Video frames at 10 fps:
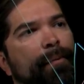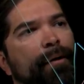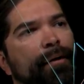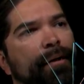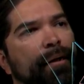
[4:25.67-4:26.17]

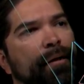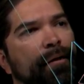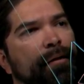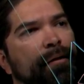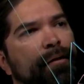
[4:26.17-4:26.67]

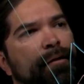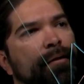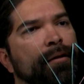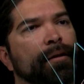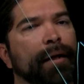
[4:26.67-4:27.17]
Partying.
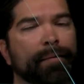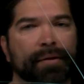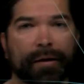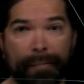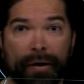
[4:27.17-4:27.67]
I was
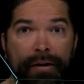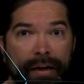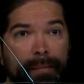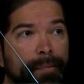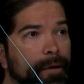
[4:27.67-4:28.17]
out
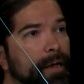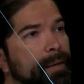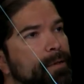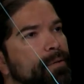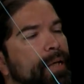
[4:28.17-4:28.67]
partying, I'm a party
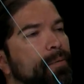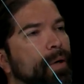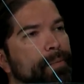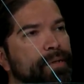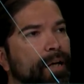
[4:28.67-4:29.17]
animal. Okay,
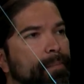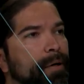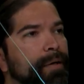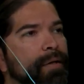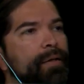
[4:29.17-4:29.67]
why was I out
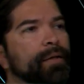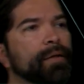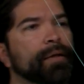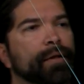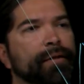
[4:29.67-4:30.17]
partying?
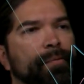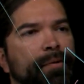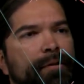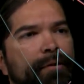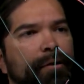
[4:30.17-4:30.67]
Because it
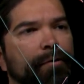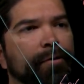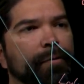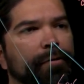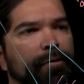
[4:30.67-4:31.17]
was, you know,
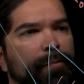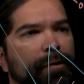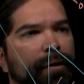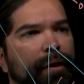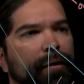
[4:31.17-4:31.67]
so-and-so's
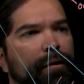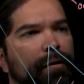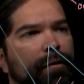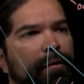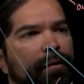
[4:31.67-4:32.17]
birthday.
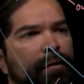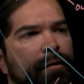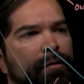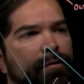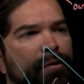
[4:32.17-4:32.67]

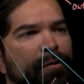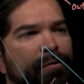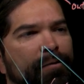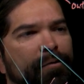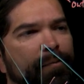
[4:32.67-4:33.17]

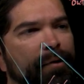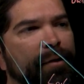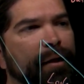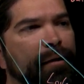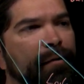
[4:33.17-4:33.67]
So-and-so's
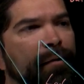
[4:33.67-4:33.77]
birthday.